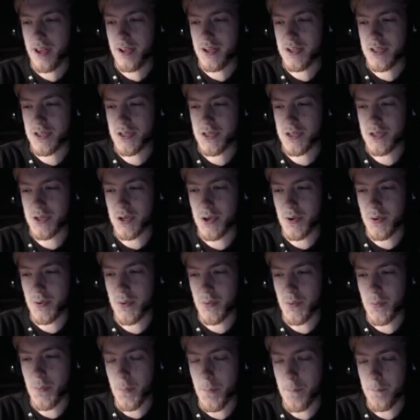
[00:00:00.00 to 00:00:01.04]

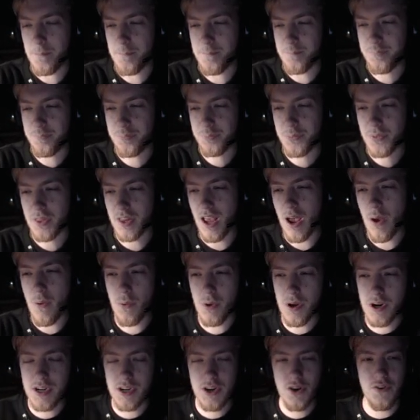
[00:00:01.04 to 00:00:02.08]
So I
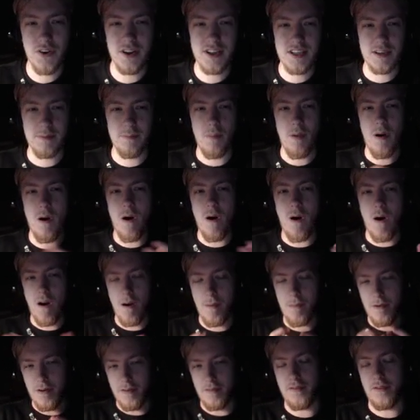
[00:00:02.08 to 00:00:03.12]
wanted to create some armor